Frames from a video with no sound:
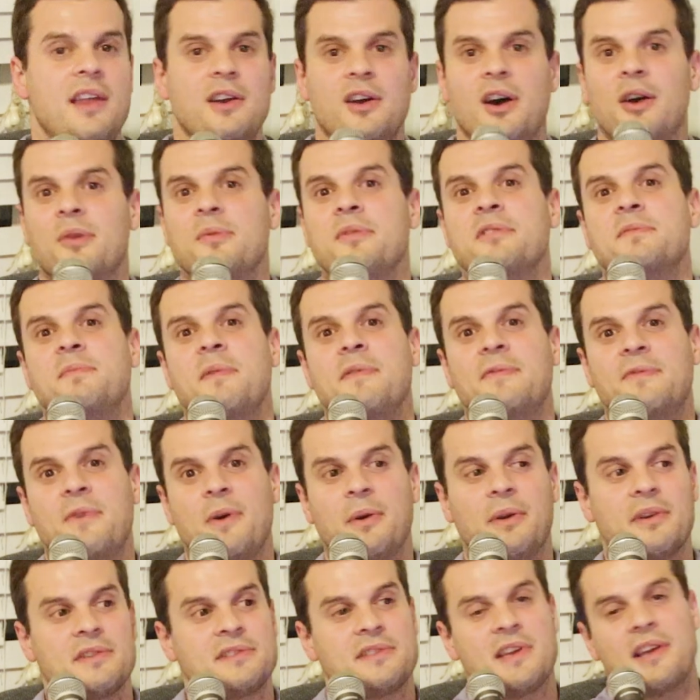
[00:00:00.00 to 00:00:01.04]
and always be
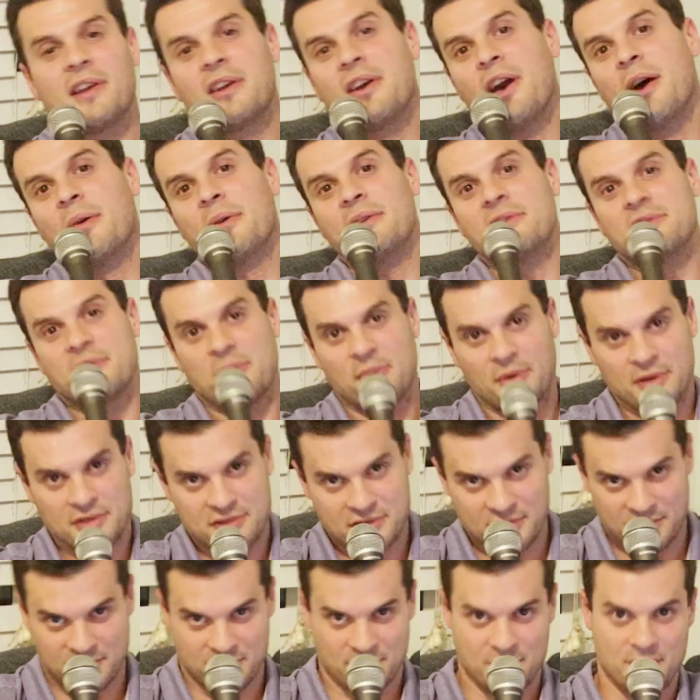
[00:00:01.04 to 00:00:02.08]
focused on going towards
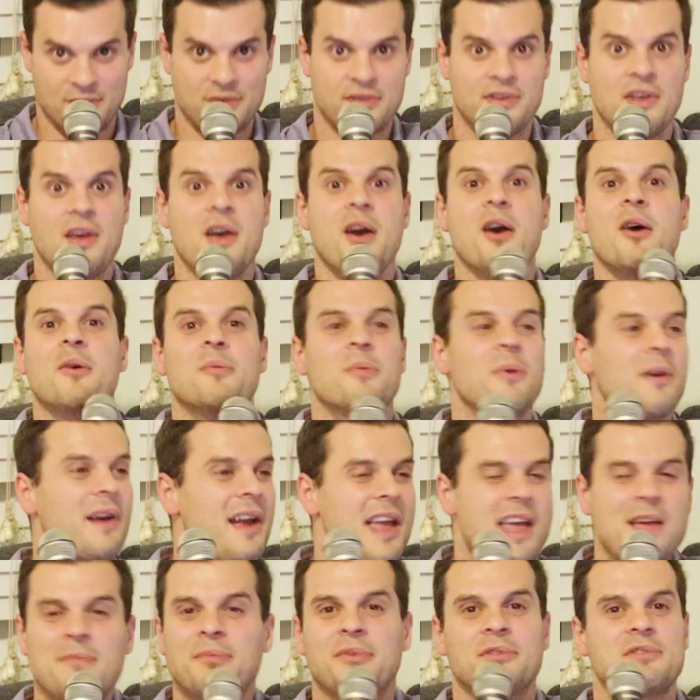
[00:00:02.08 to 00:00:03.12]
the truth, we're
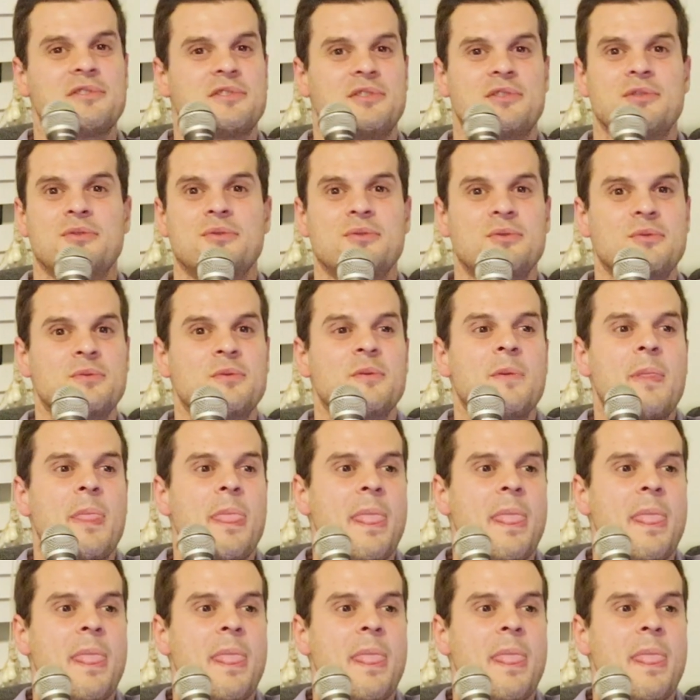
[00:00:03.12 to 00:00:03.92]
able to